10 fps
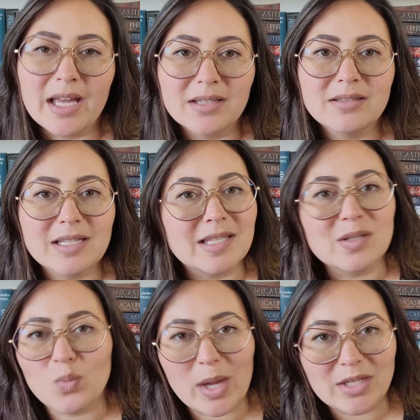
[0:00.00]
I this
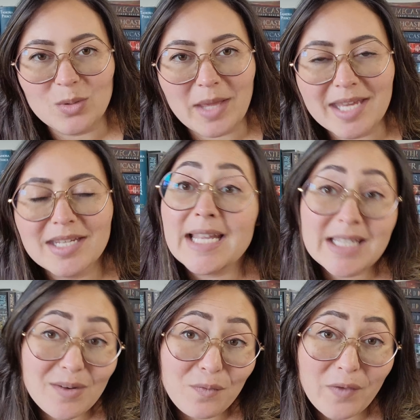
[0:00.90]
is way too late. I
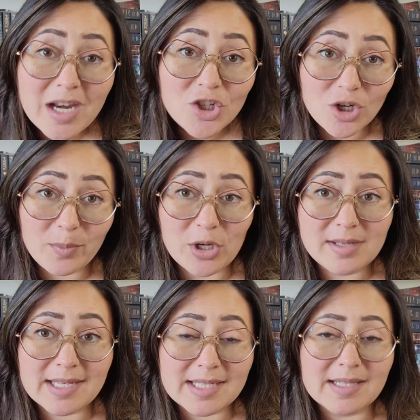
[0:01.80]
did finish a
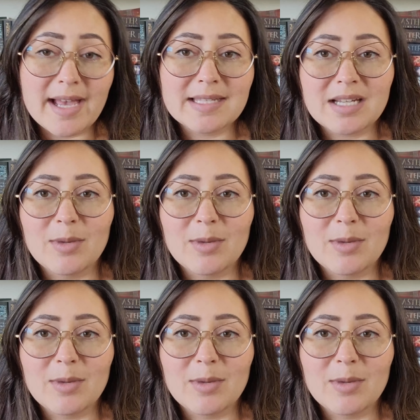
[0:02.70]
book since the last